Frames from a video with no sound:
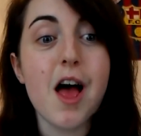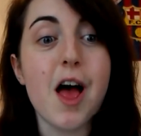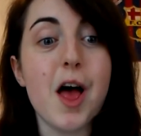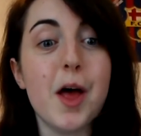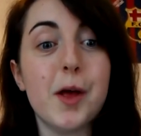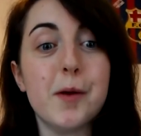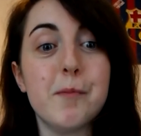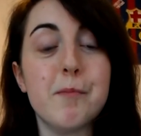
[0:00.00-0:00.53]

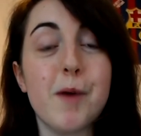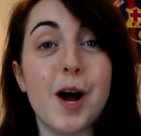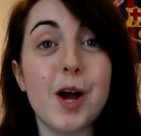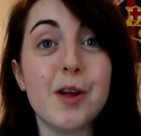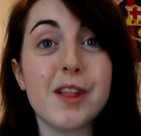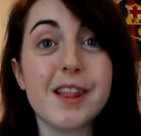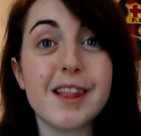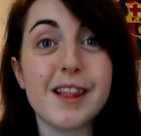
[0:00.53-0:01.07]

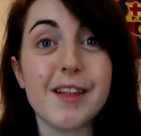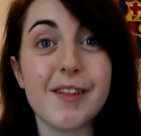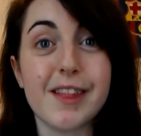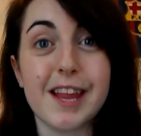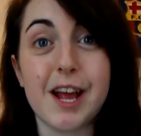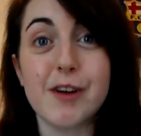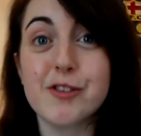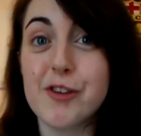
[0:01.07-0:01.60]

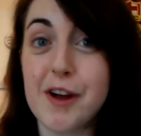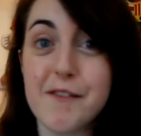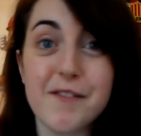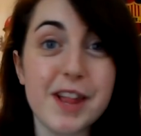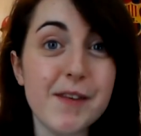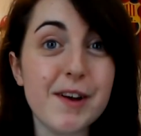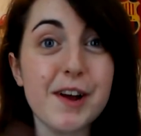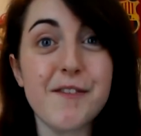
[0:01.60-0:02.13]
I'll try and
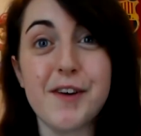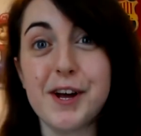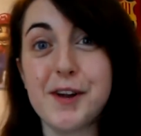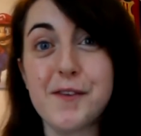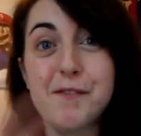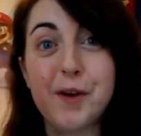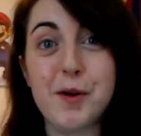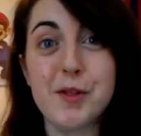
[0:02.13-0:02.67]
see if I can find a
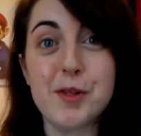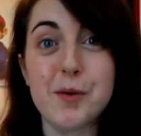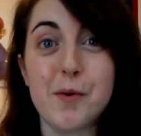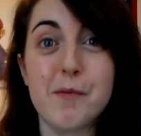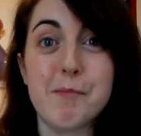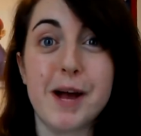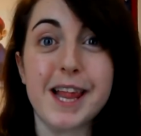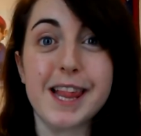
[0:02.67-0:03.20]
photo
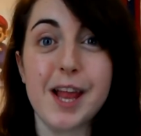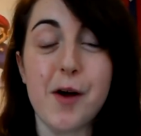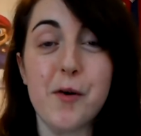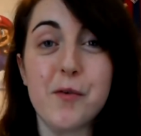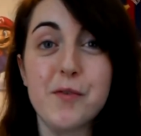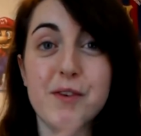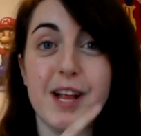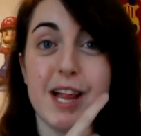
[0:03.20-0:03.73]
of
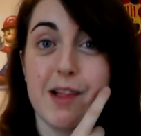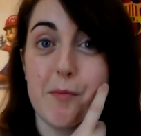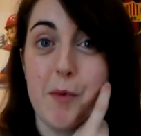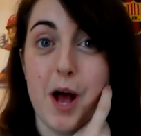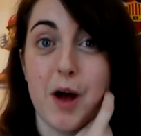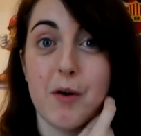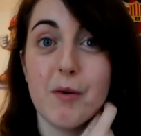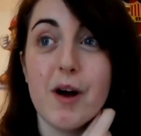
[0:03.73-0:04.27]
myself as
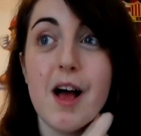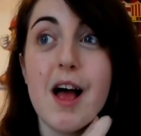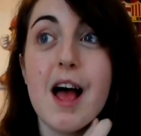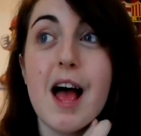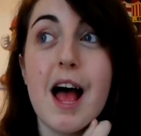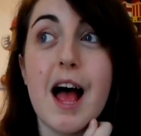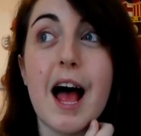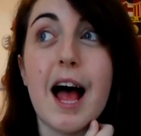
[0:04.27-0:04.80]
well,
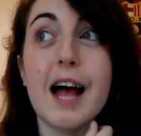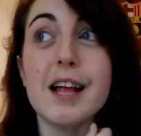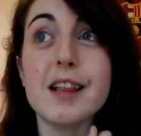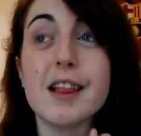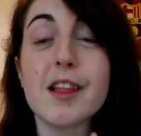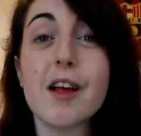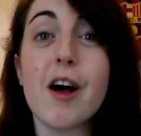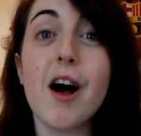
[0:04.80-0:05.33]

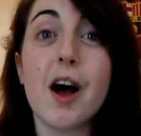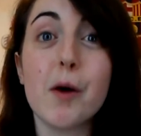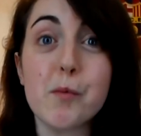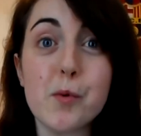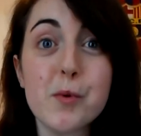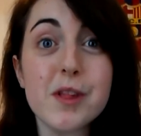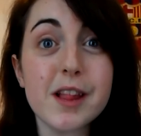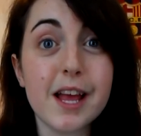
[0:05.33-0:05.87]
and I
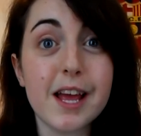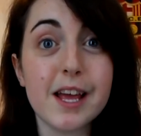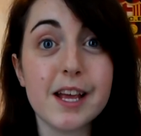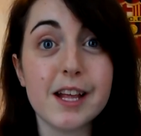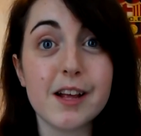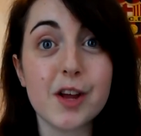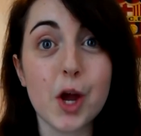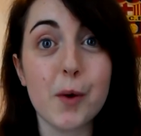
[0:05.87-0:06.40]
will
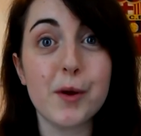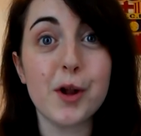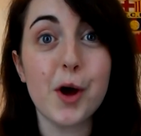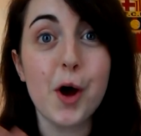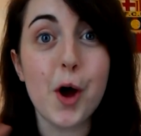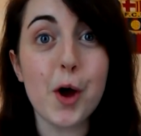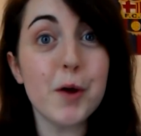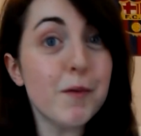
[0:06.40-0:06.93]
say going
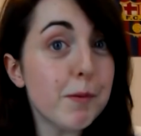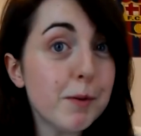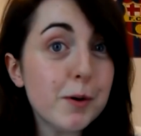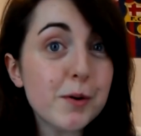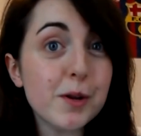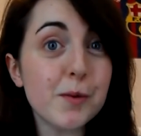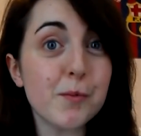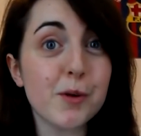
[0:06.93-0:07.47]
over the
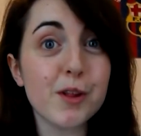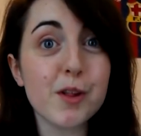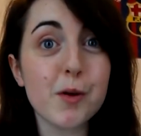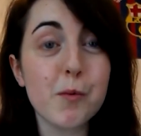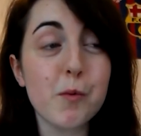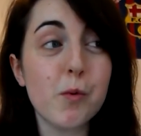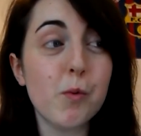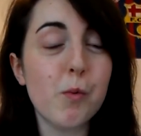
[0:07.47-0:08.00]
building was
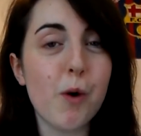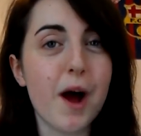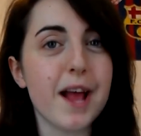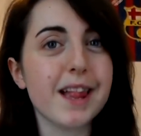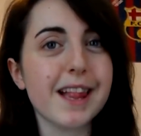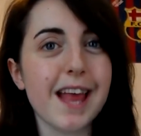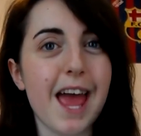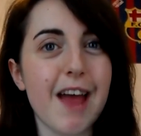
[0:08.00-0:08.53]

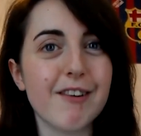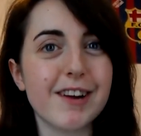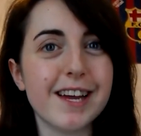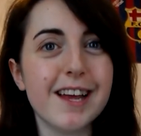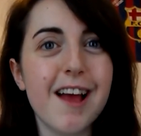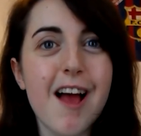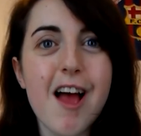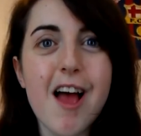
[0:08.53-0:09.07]
quite
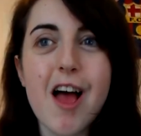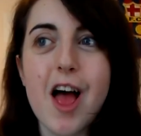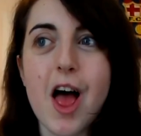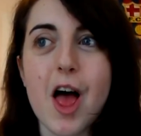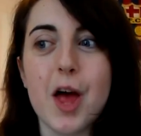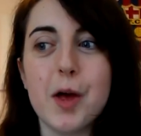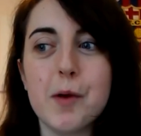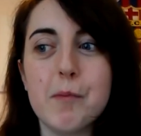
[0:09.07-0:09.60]
scary,
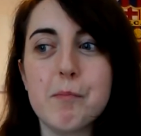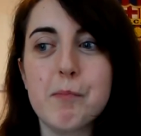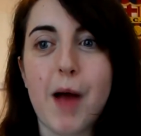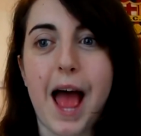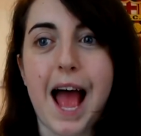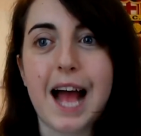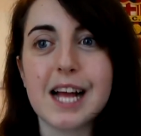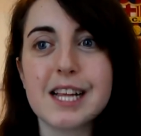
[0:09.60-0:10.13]
but
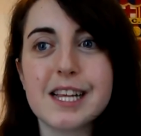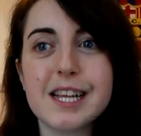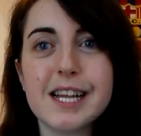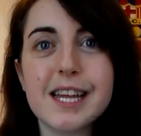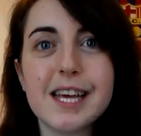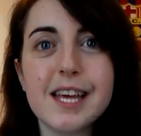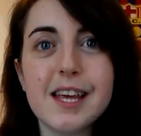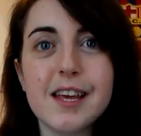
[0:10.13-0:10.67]

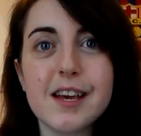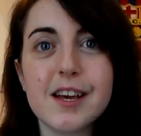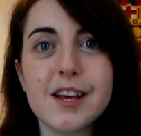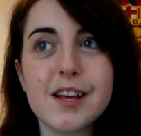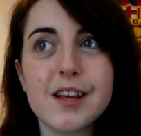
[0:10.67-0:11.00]
actually